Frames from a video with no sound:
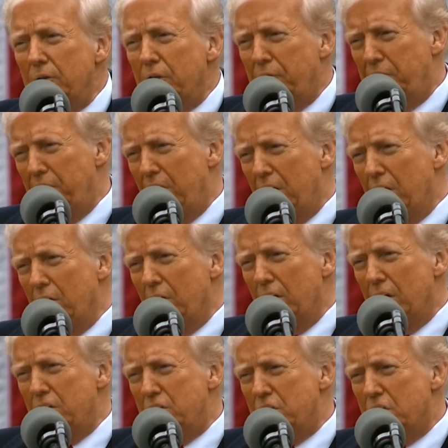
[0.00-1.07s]
to follow,
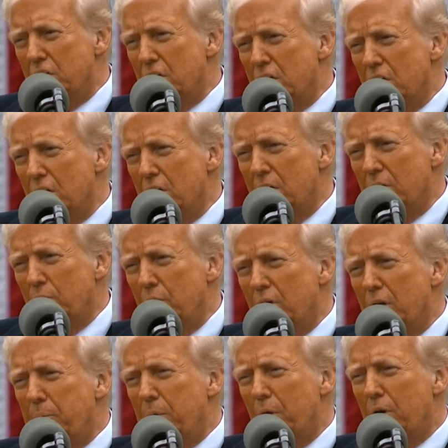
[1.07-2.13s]
and it's
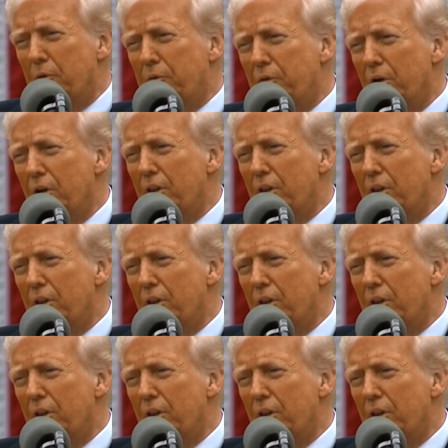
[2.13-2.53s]
really beautiful.